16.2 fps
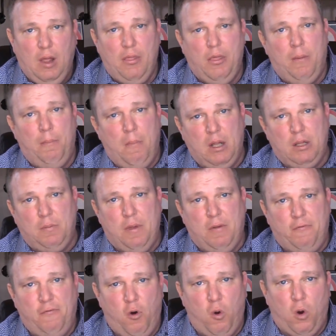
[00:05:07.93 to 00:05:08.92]
The month
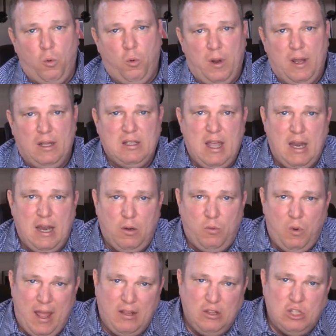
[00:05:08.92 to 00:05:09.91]
before we attended,
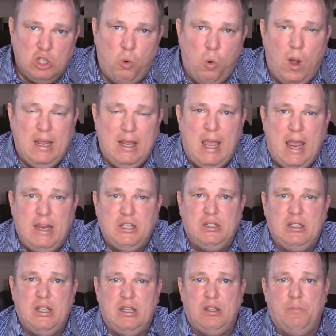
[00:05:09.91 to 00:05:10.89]
we had 20
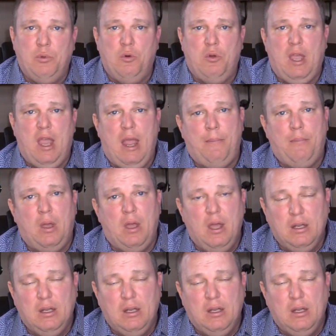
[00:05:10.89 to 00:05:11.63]
agents at the boot camp.